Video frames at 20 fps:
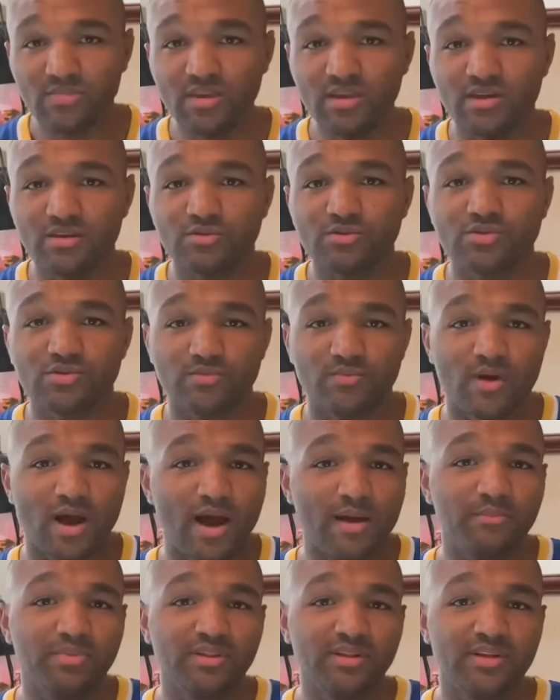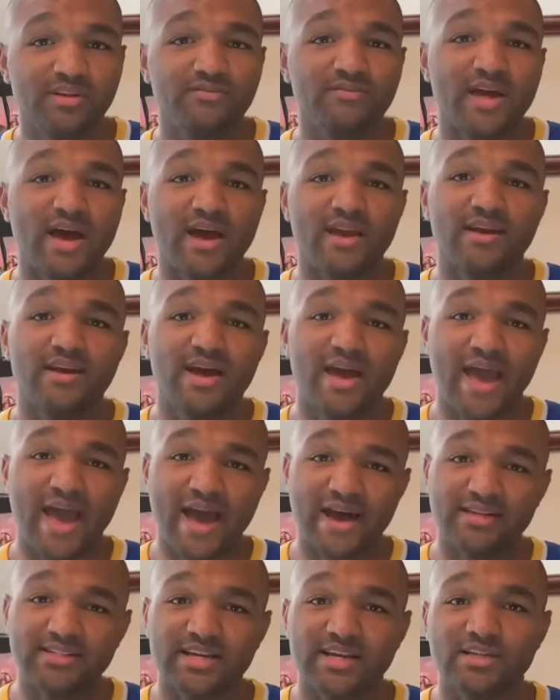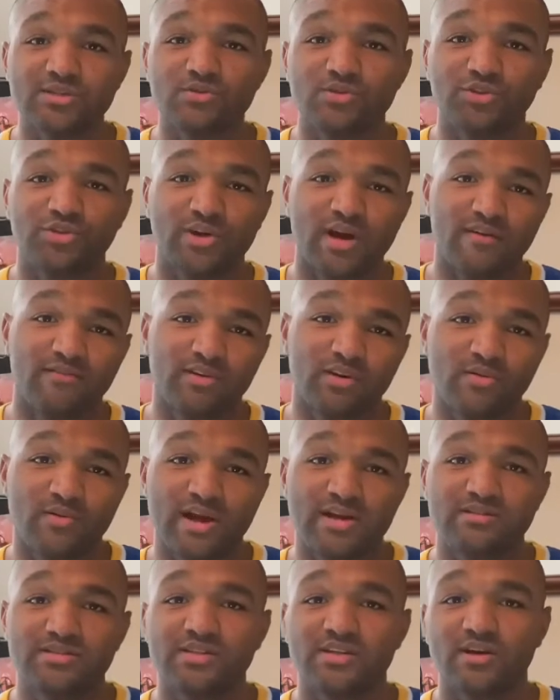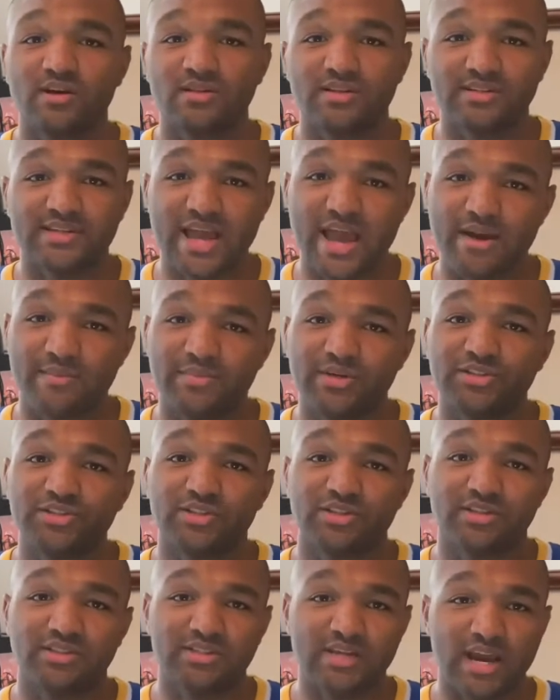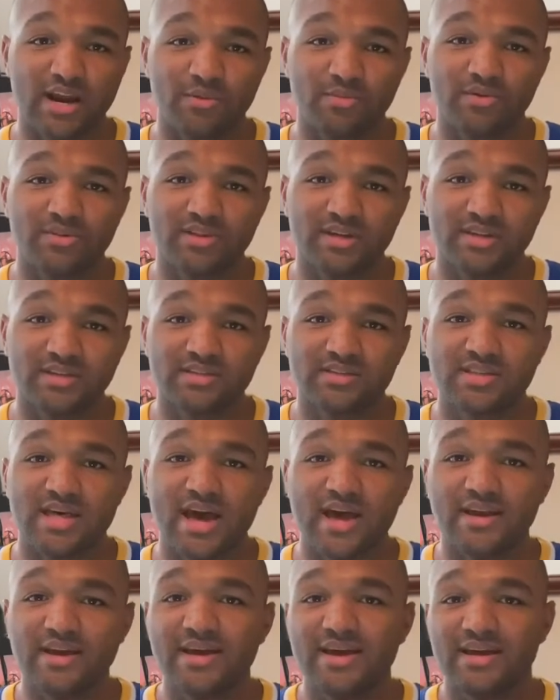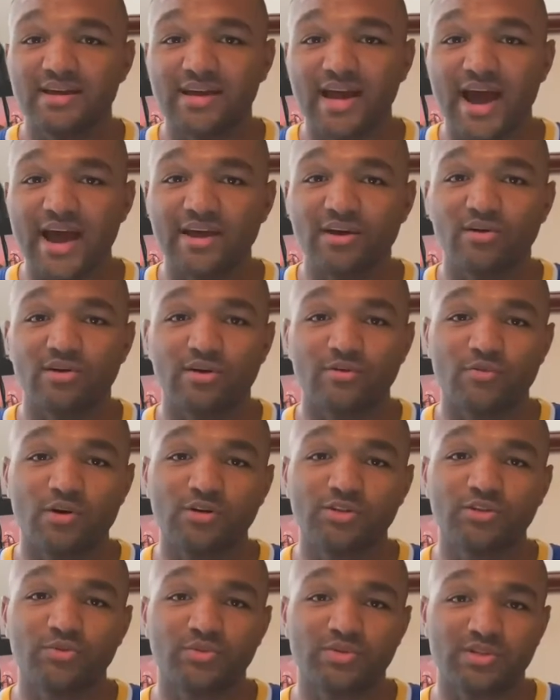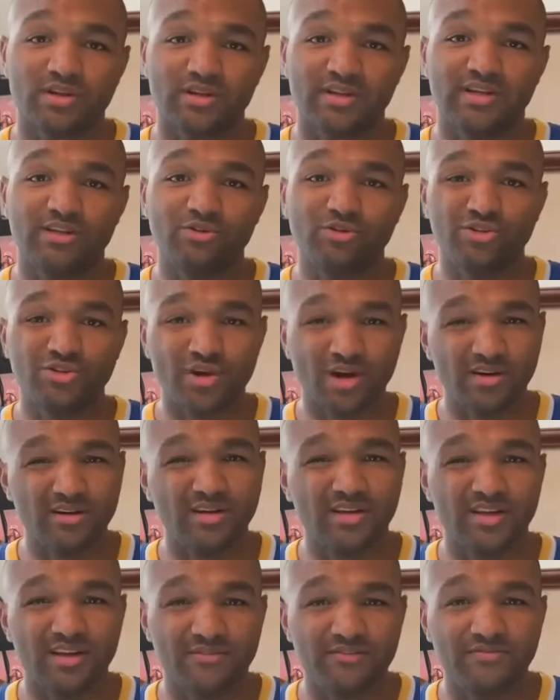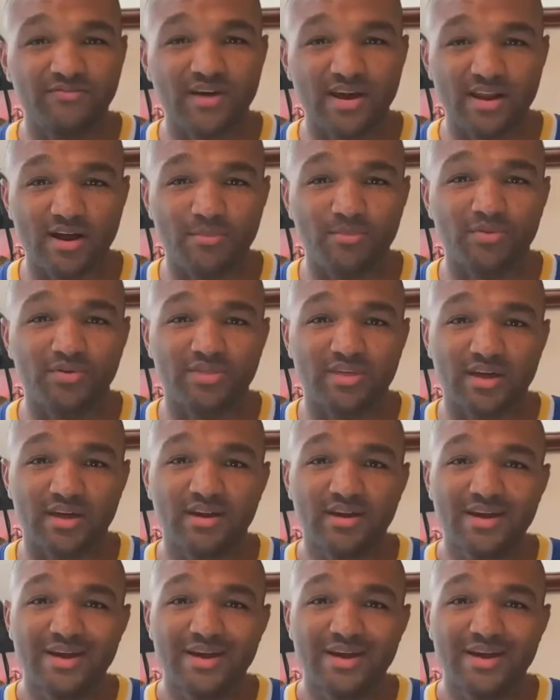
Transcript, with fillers: It was, I believe that as Ace was traveling around, seeing all the damage and the terrible things that Kaido and Orochi was doing, he's starting to get fed up with it.